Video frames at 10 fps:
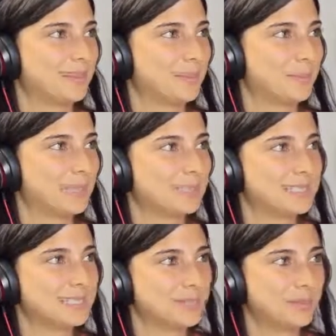Because
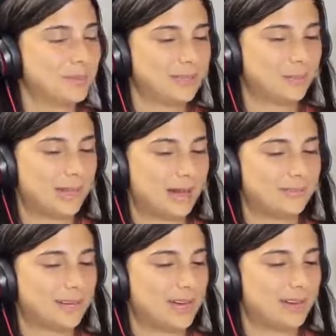that doesn't mean that we
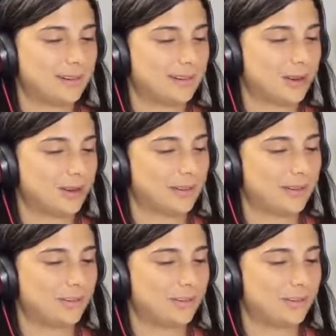haven't had a hard life or